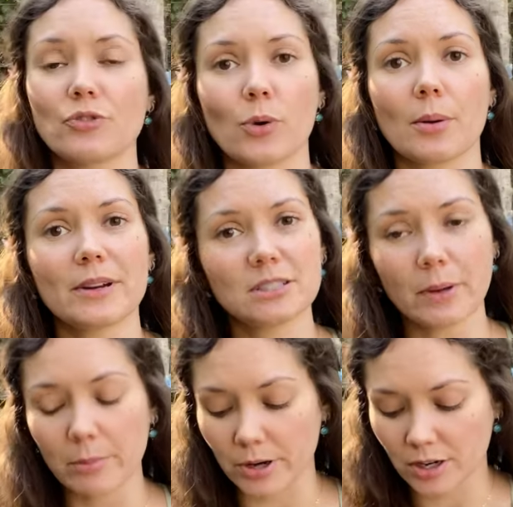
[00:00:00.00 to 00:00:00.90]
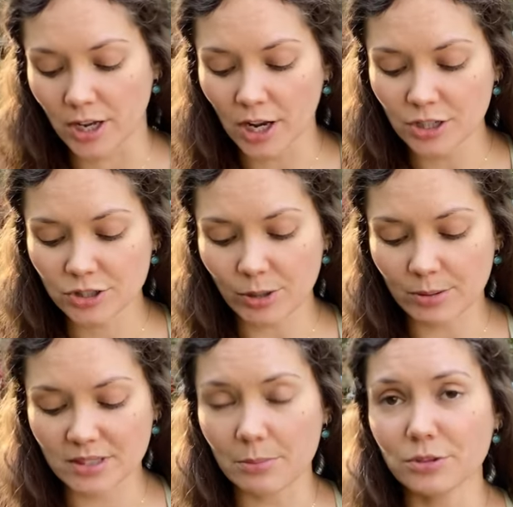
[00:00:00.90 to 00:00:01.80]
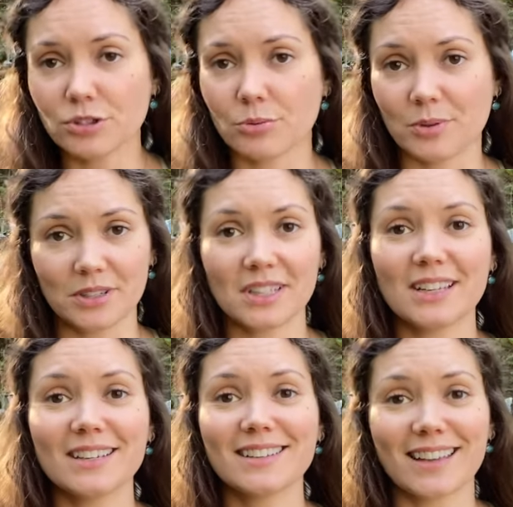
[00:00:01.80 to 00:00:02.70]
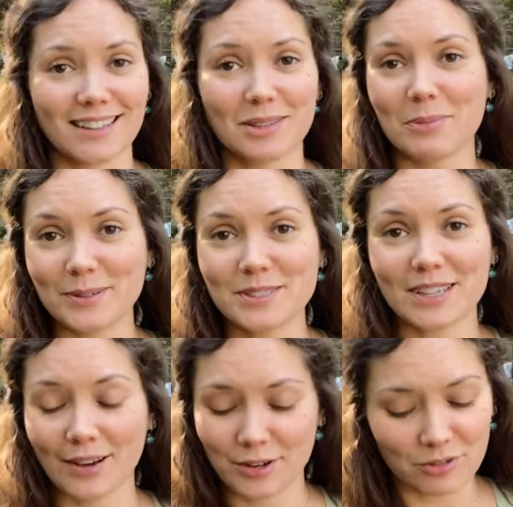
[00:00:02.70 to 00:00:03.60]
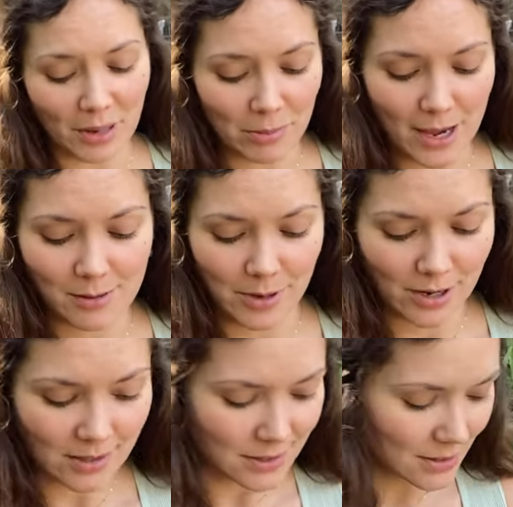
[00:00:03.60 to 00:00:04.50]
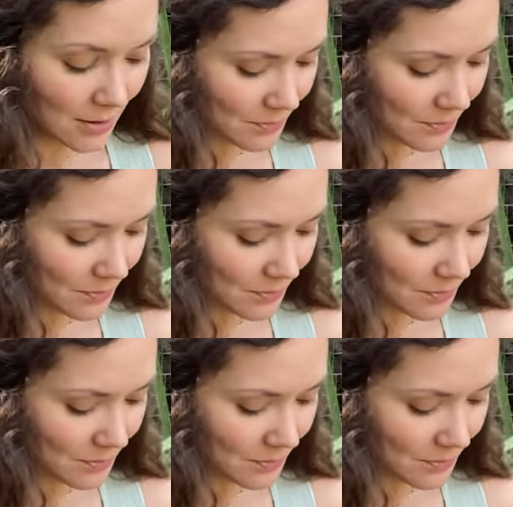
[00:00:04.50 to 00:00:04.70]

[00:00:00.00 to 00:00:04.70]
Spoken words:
for my spellbook. So I was able to really get the most out of my blackberries.